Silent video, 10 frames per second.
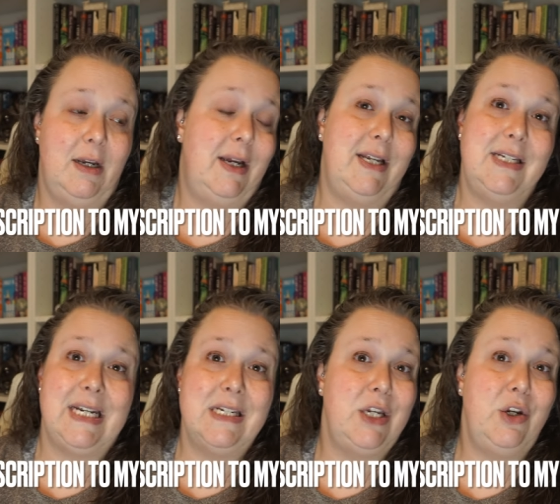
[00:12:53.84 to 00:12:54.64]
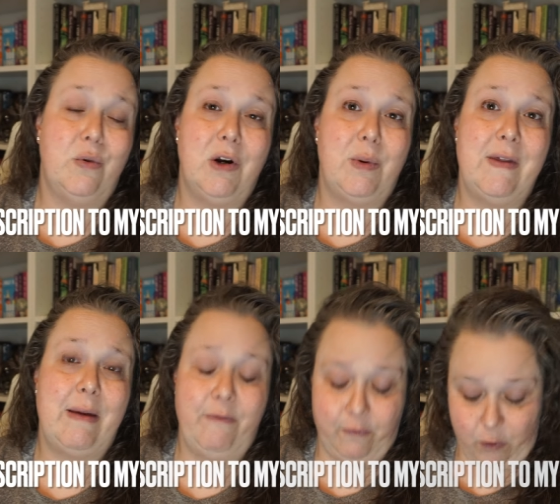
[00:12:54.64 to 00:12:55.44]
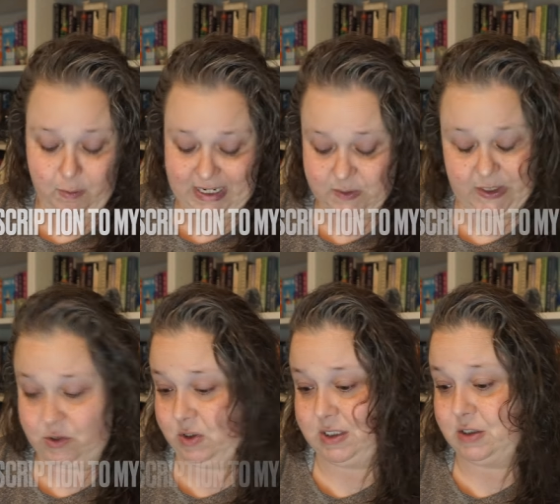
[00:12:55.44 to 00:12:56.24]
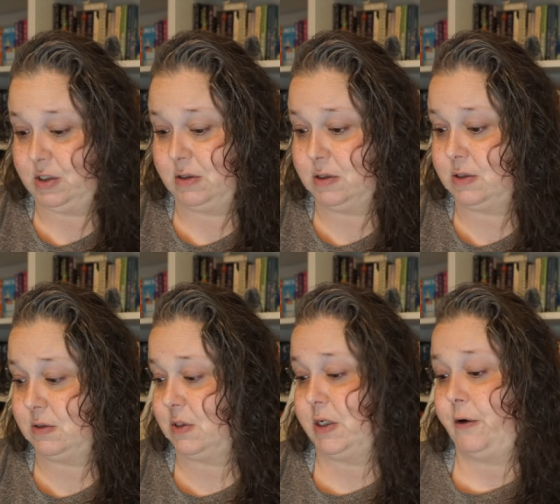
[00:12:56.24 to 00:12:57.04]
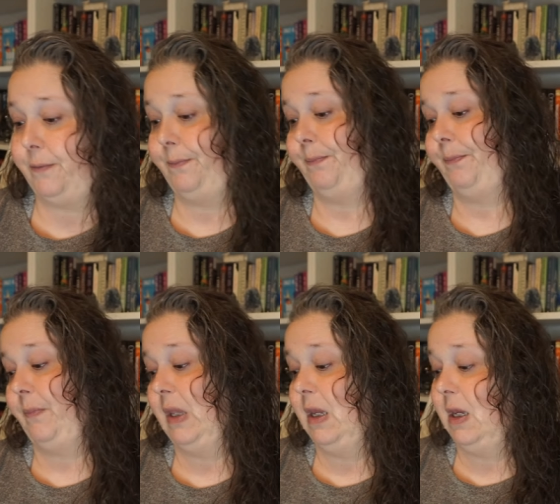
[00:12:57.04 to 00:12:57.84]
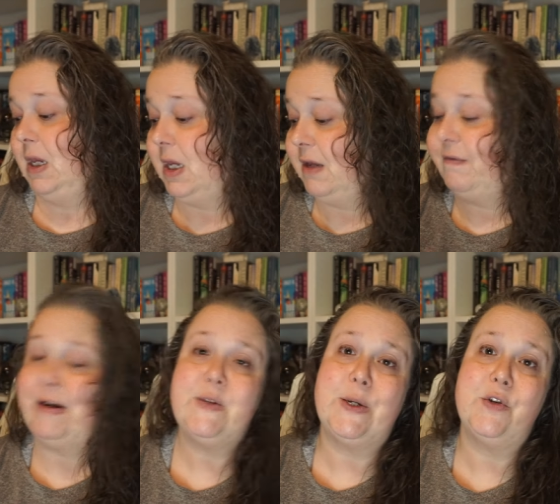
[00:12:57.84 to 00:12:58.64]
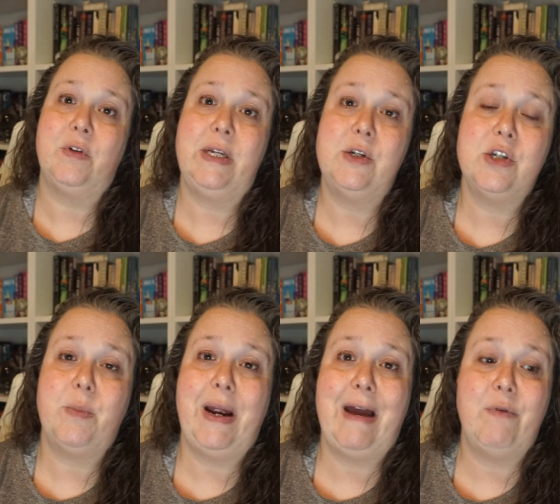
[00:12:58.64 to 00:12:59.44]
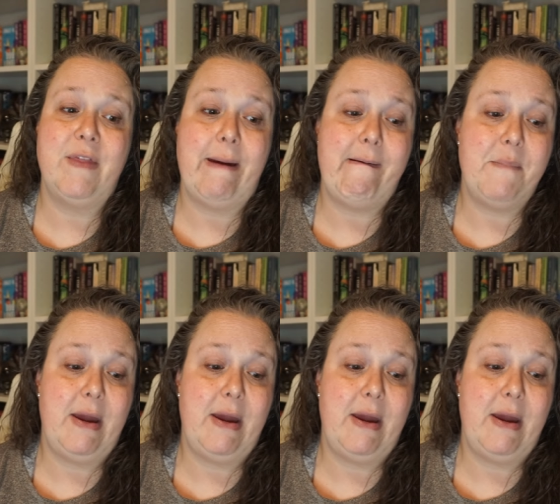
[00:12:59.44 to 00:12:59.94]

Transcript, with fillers: and to continue to work with them for my special editions. So very special relationship I have with them